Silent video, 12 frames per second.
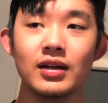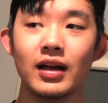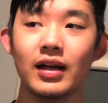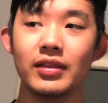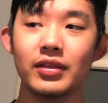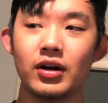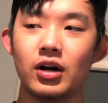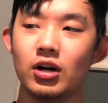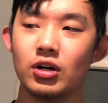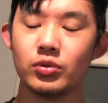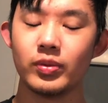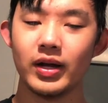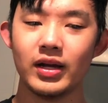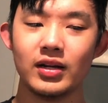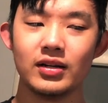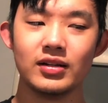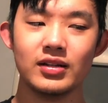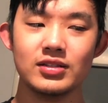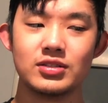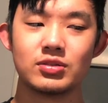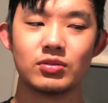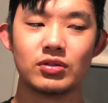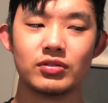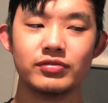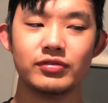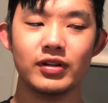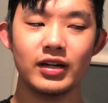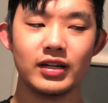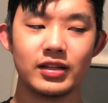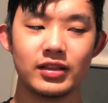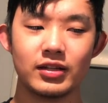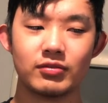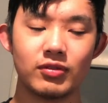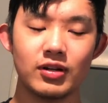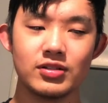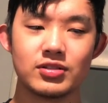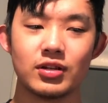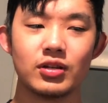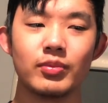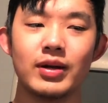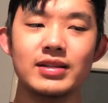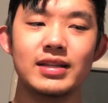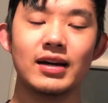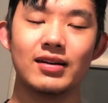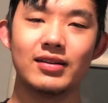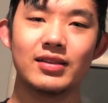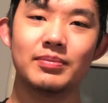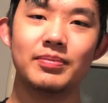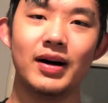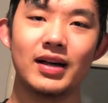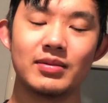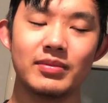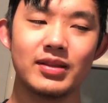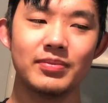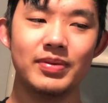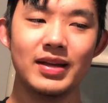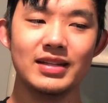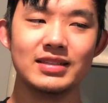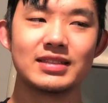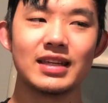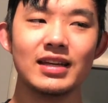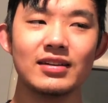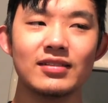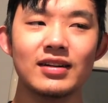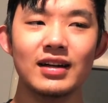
And the hardware is sort of like the grunts, all the way down at the bottom of the pay scale.